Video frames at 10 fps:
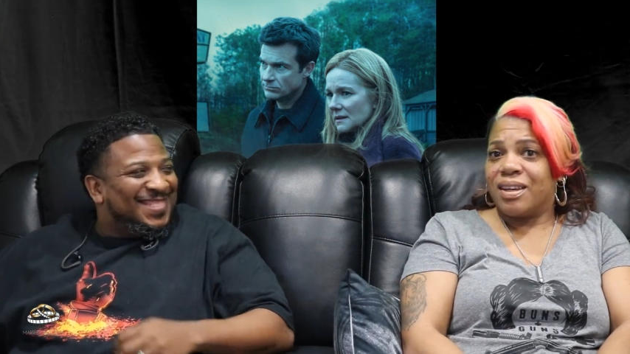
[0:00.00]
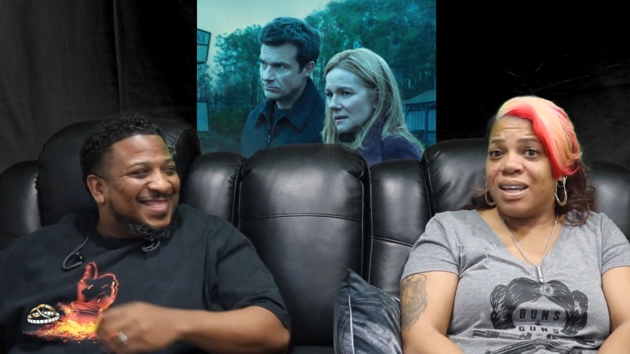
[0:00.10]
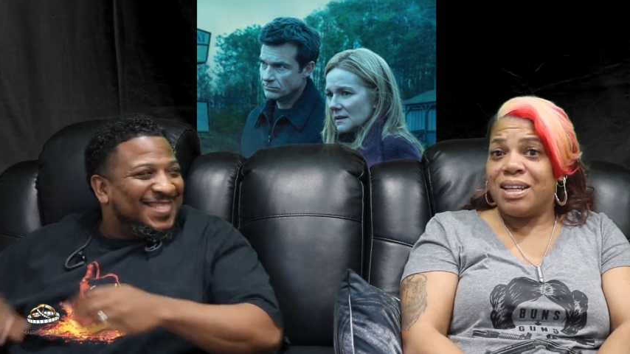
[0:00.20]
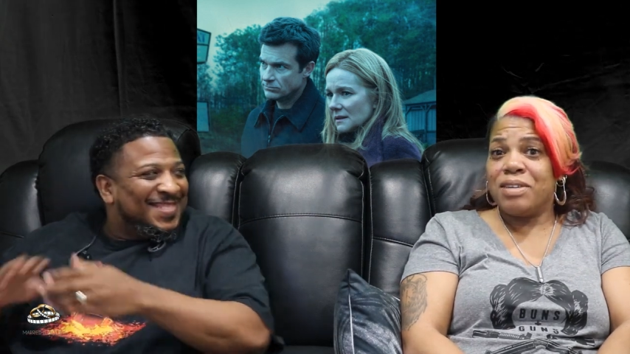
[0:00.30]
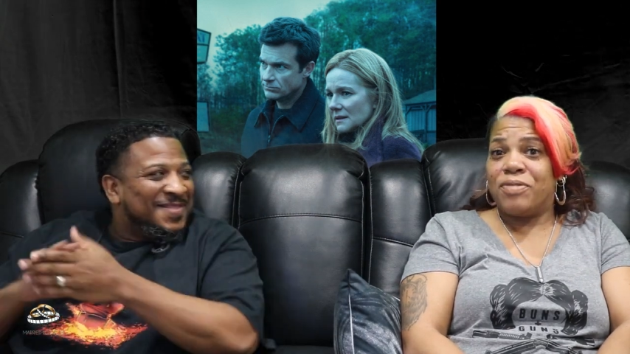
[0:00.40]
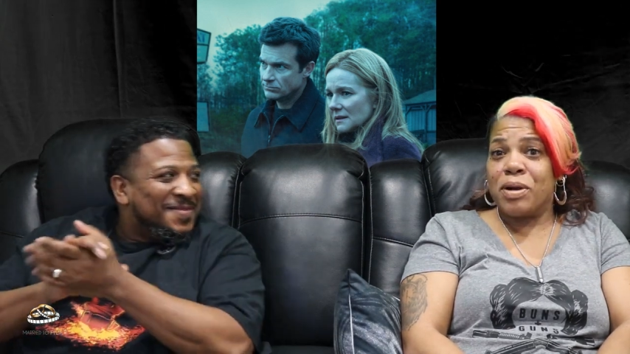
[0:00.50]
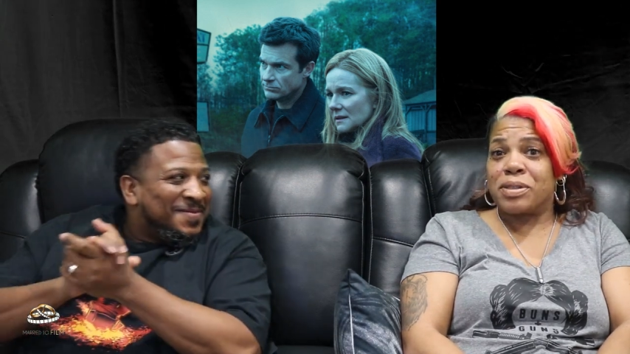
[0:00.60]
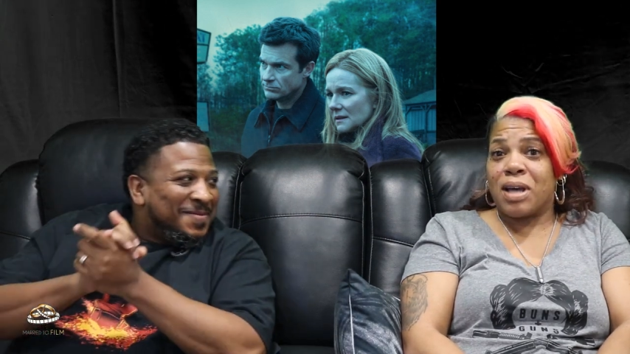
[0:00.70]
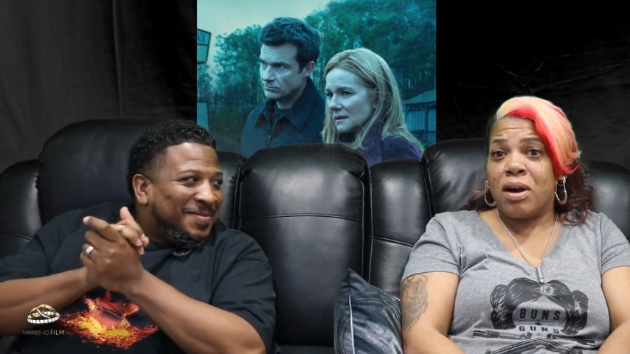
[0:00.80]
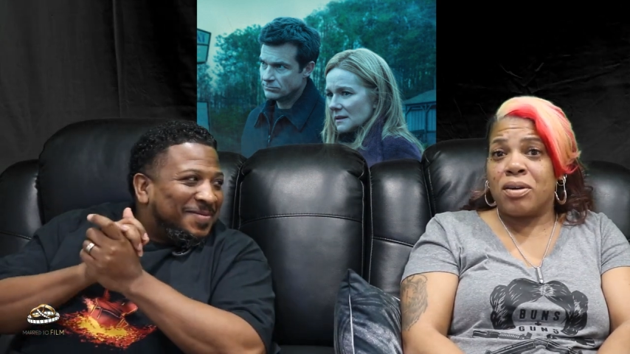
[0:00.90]
Speaker 1: It
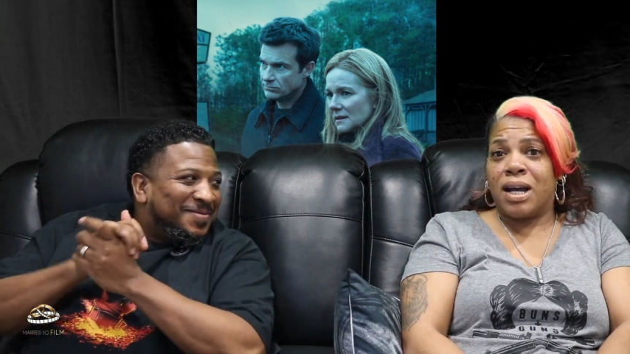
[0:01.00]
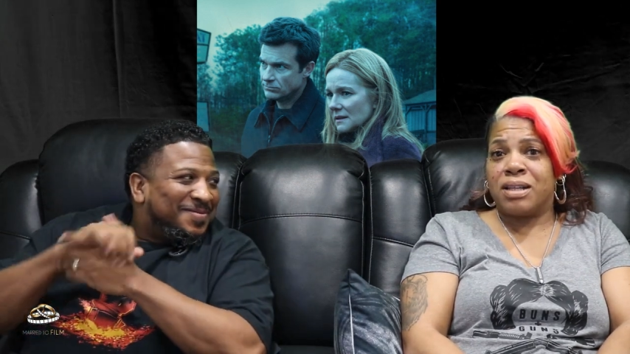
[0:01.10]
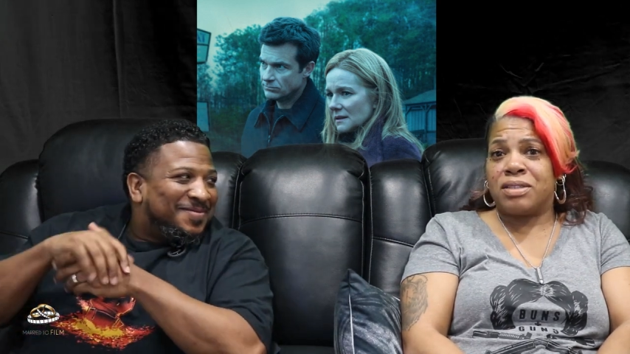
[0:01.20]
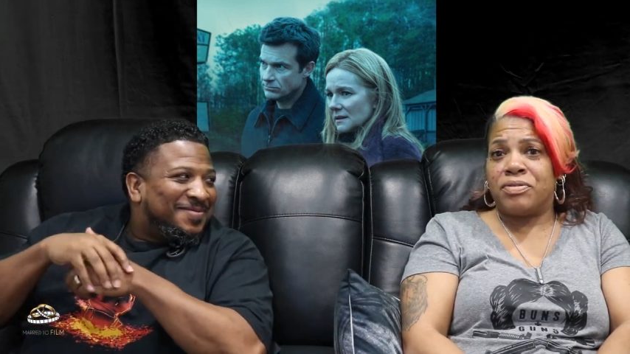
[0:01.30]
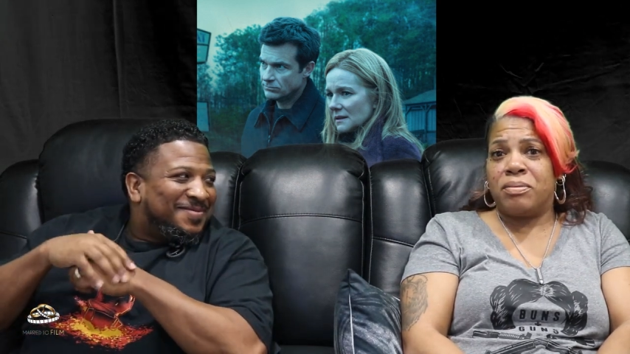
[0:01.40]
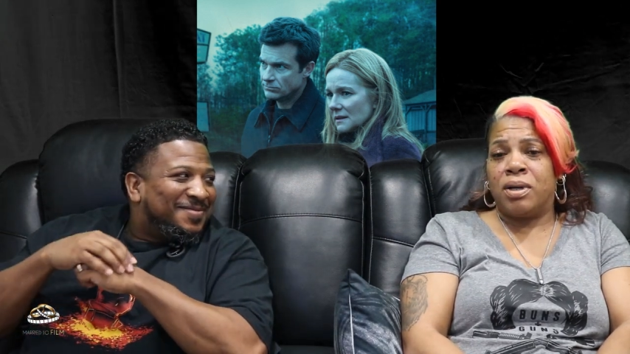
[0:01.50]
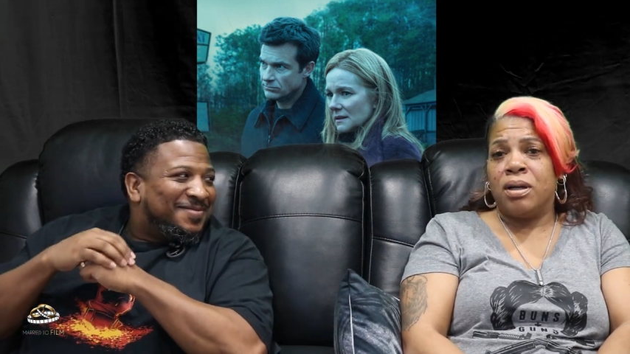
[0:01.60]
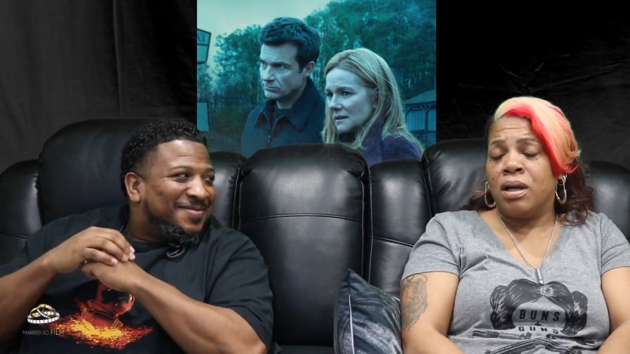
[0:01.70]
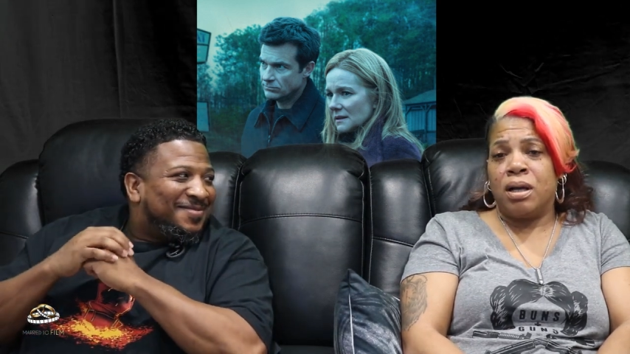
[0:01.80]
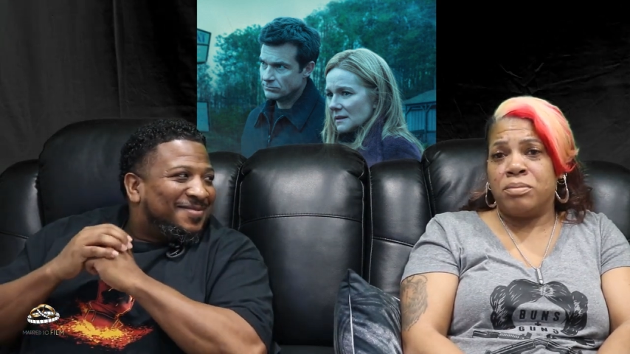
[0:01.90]
evokes all kinds of people.
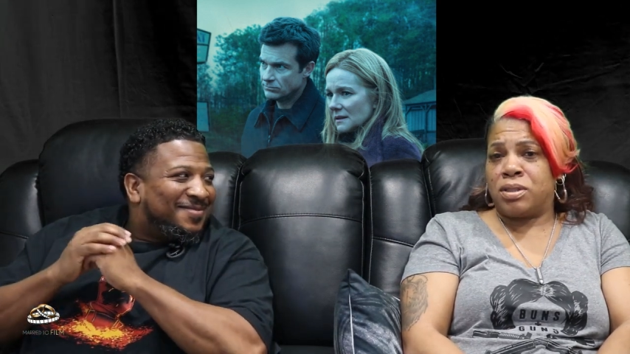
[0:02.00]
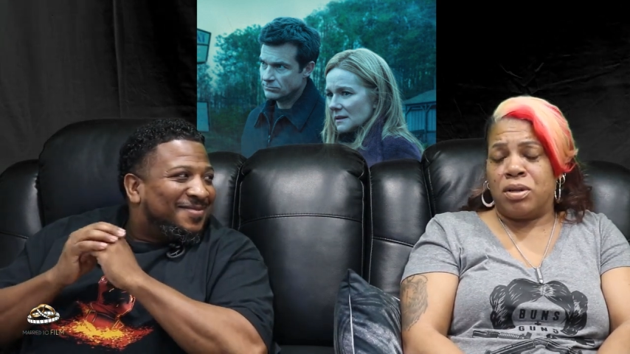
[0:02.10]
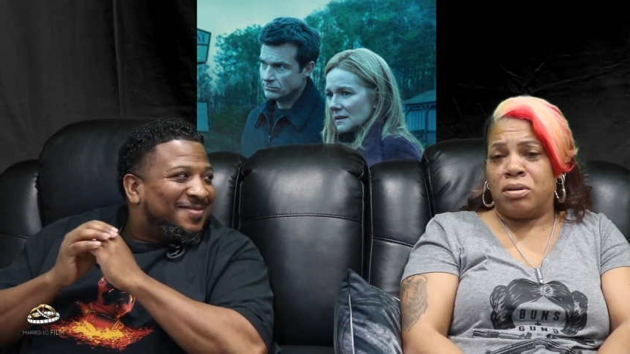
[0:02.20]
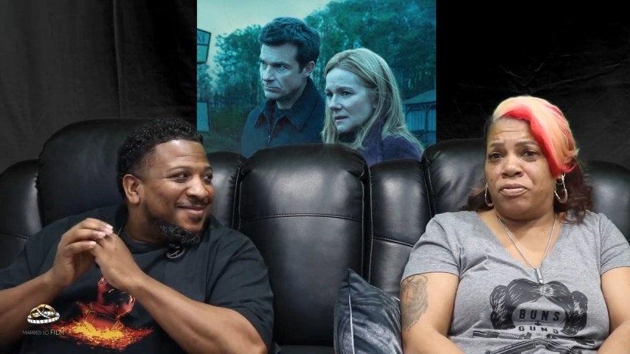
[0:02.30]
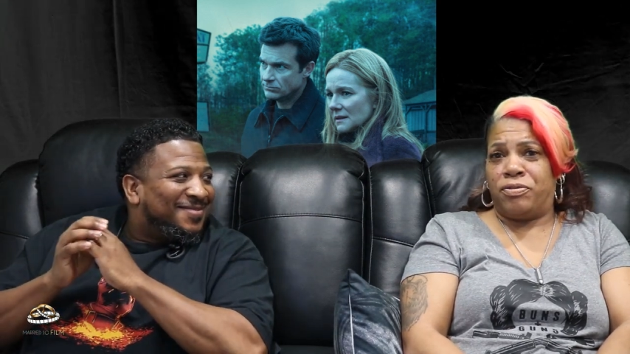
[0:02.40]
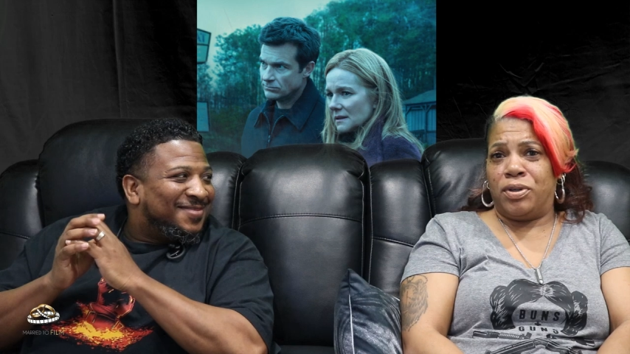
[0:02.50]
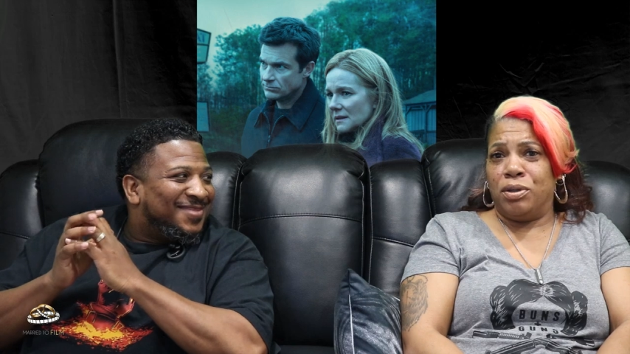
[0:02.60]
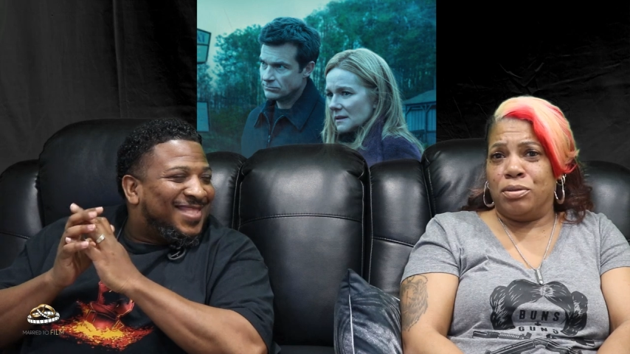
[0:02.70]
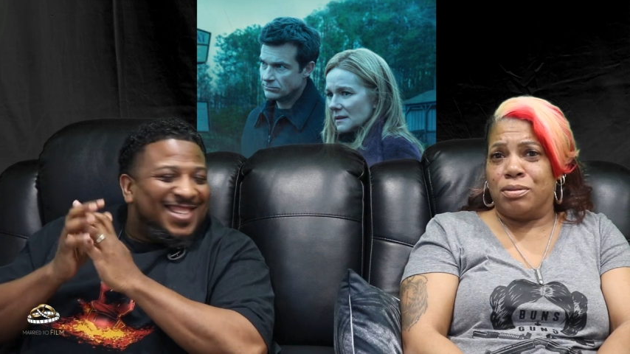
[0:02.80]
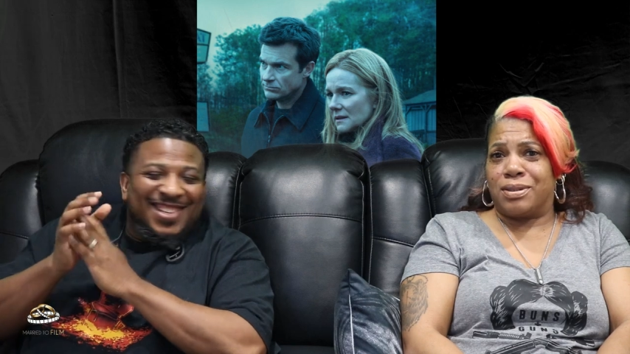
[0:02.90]
I'm so
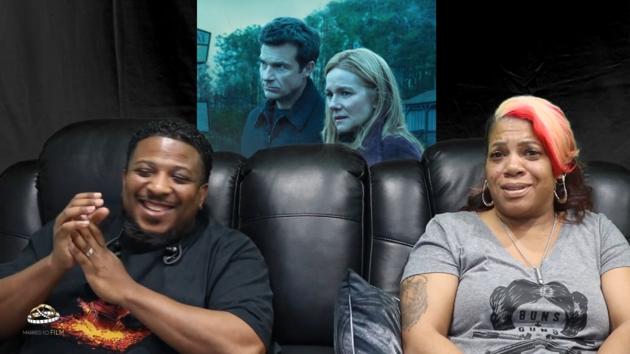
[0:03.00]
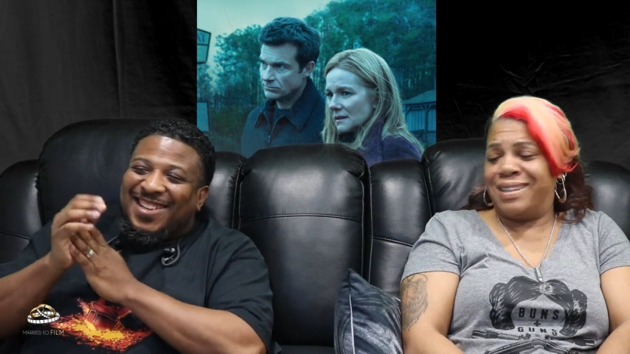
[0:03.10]
confused.